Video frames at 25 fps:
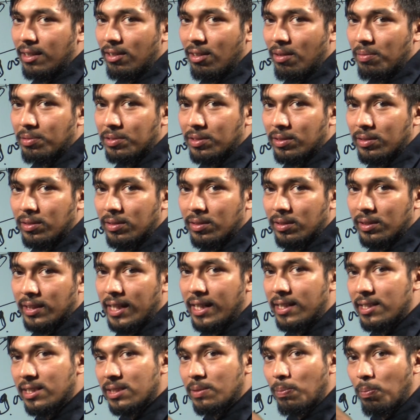option,
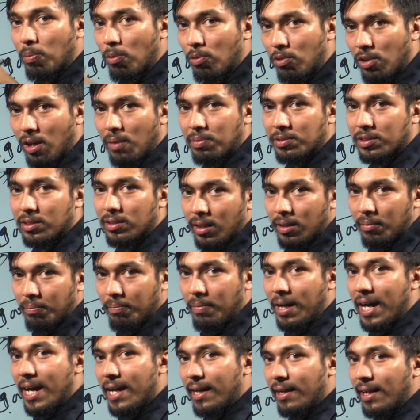that is put option.
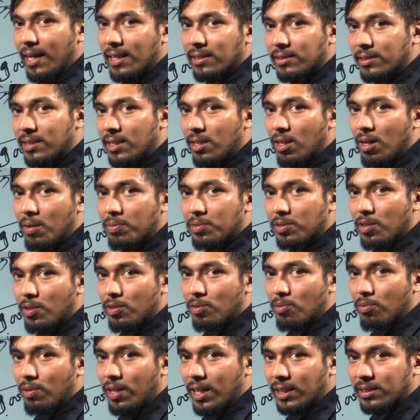Buyer has the option
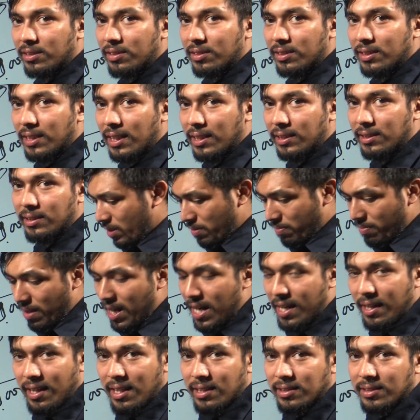to exercise.
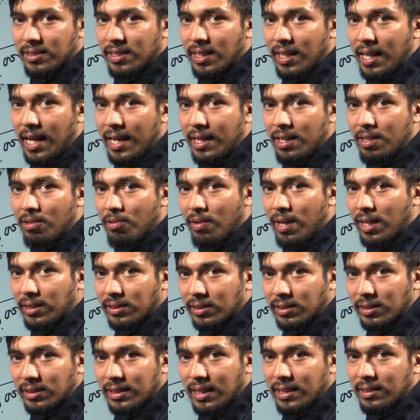Buyer has the right to
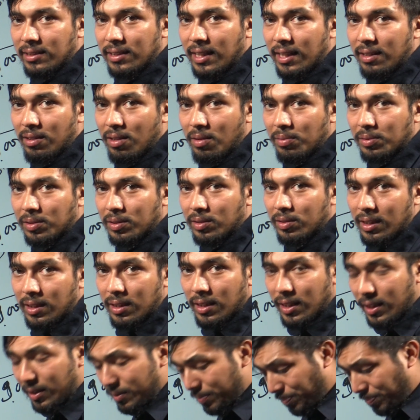exercise that option. Then